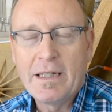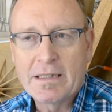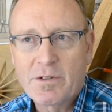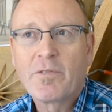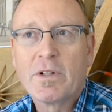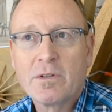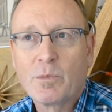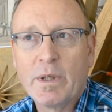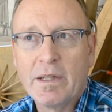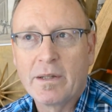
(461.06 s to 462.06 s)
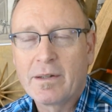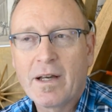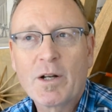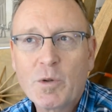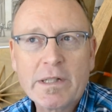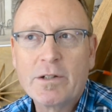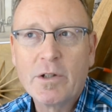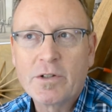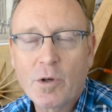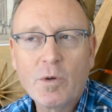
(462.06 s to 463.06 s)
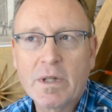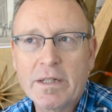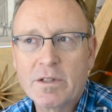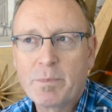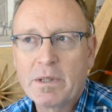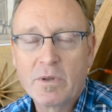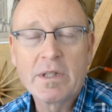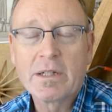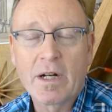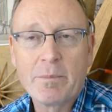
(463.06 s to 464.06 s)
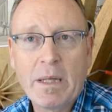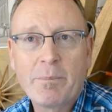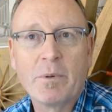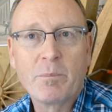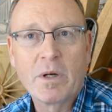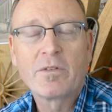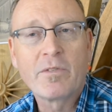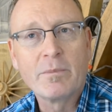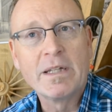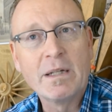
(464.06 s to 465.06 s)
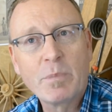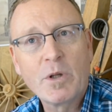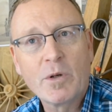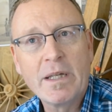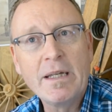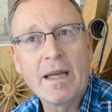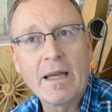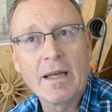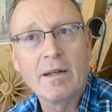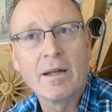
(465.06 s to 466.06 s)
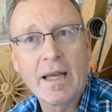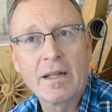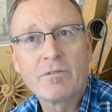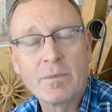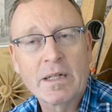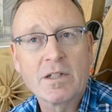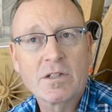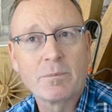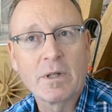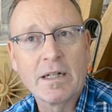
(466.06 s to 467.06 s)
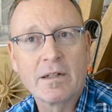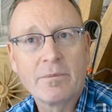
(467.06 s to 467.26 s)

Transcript: It's filled with not only good toys but really great people, both from the employee and and from the customer end.